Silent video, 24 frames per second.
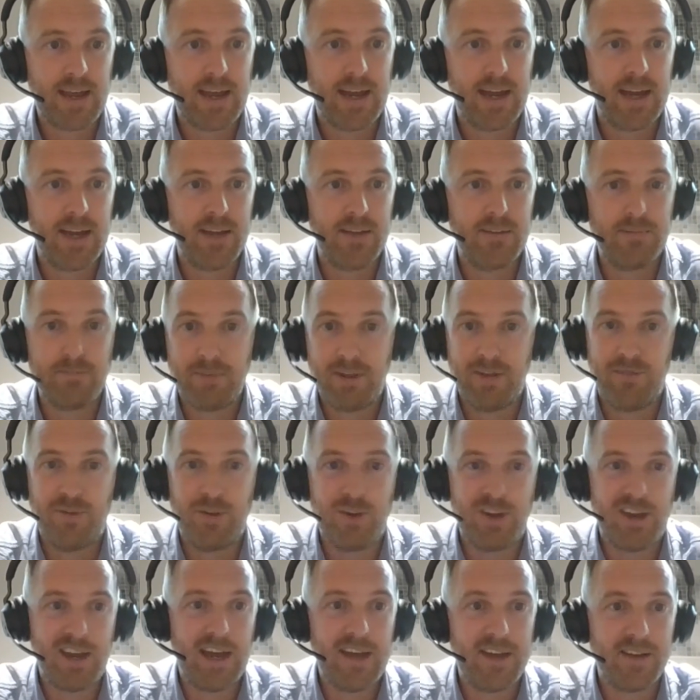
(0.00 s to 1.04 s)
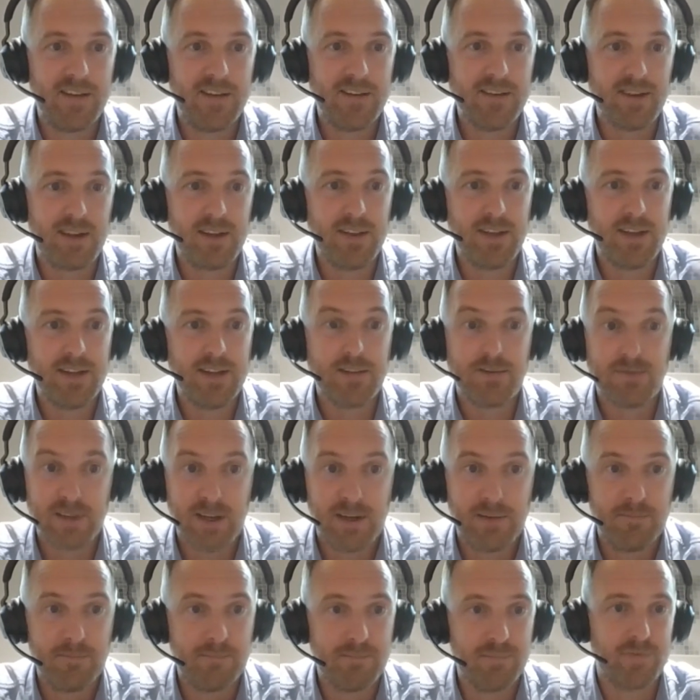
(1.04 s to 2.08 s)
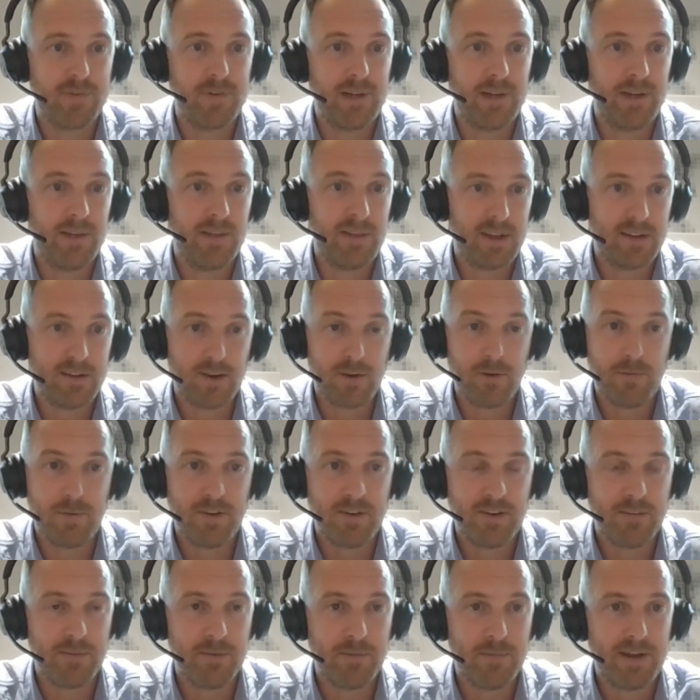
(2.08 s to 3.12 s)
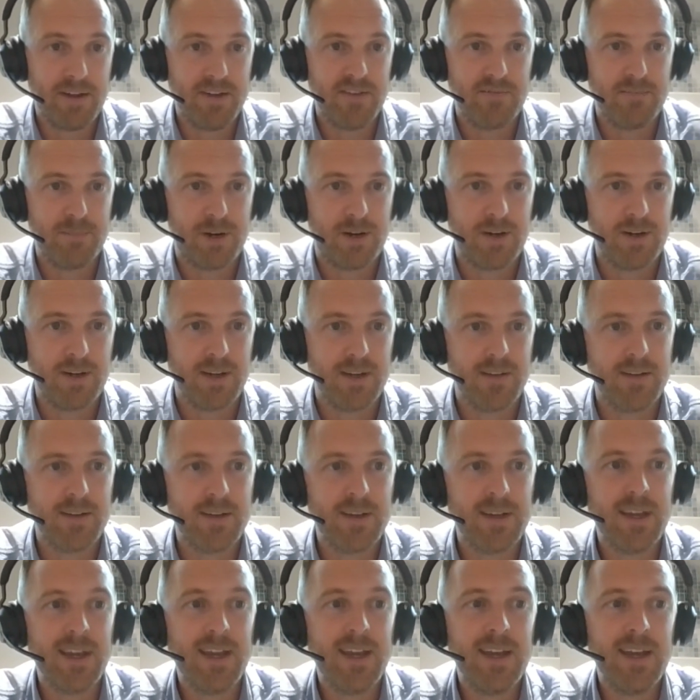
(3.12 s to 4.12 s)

And if you can say that, then brilliant. That opens up a massive market.